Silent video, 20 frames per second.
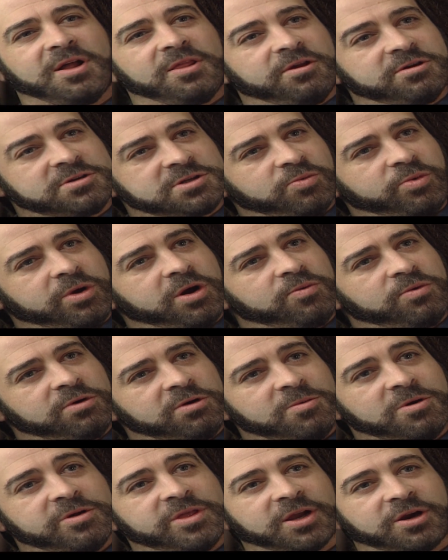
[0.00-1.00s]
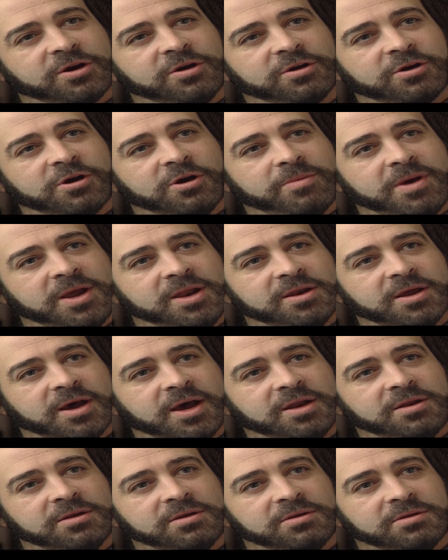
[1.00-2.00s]
"There's a weird rumor that Kurt Cobain
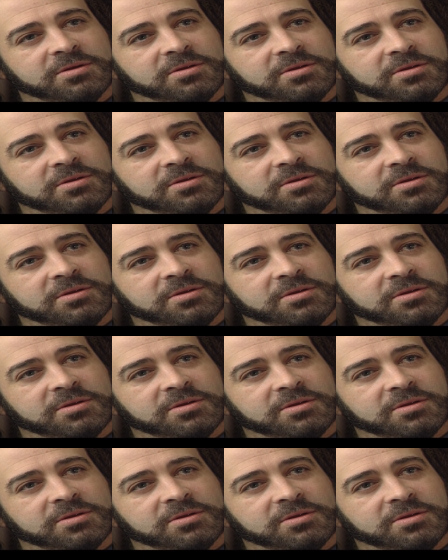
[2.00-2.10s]
died